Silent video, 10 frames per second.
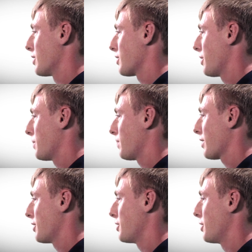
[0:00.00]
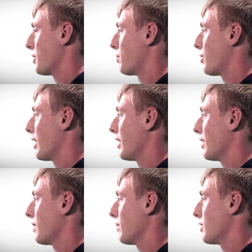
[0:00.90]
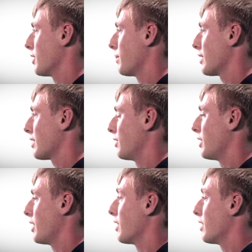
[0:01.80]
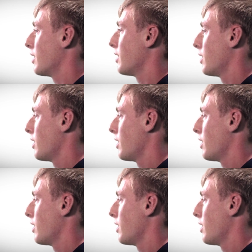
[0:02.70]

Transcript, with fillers: And so continued to pray until my senior year.